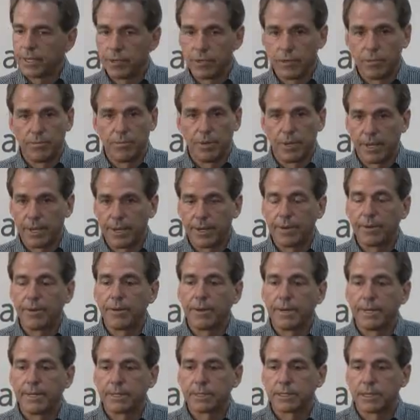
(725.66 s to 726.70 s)
good player
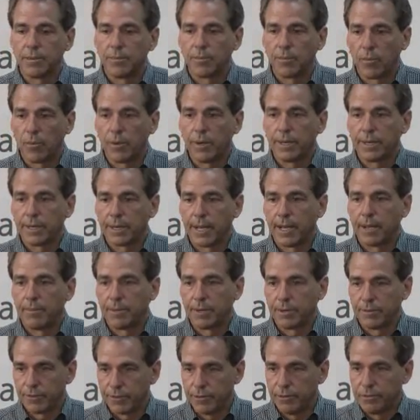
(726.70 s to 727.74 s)
at some point in time
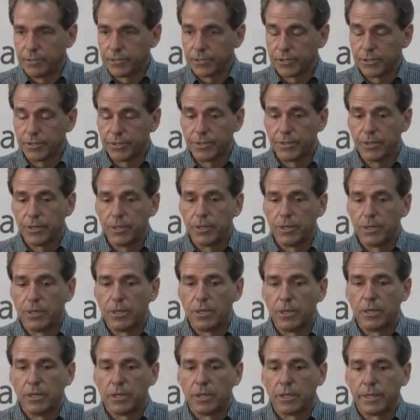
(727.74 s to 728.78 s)
in the future.
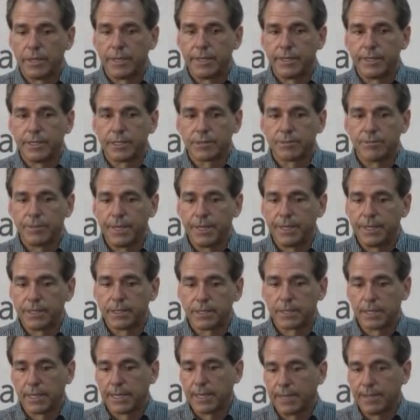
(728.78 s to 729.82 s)
It just
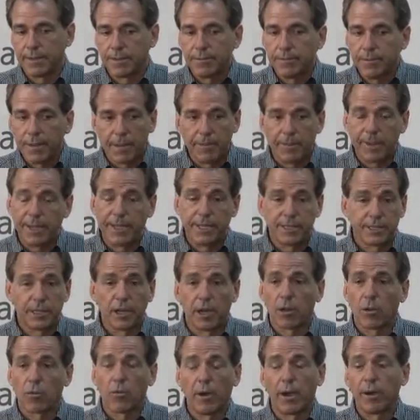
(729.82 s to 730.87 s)
means that maybe he's
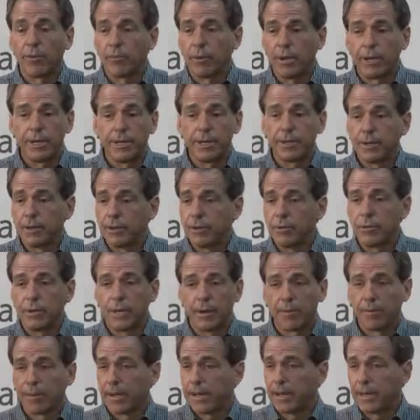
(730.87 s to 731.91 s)
not quite ready to do
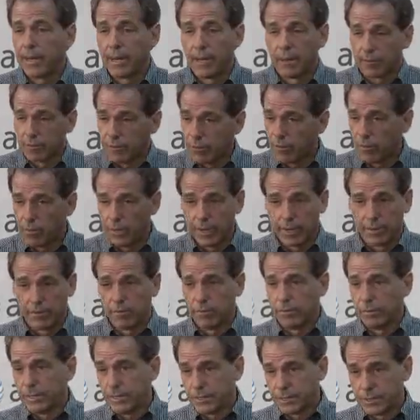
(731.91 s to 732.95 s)
that right now for whatever
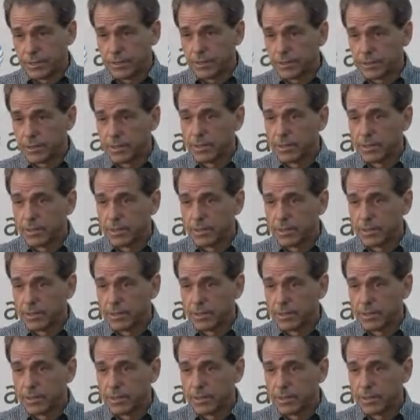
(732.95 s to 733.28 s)
reasons.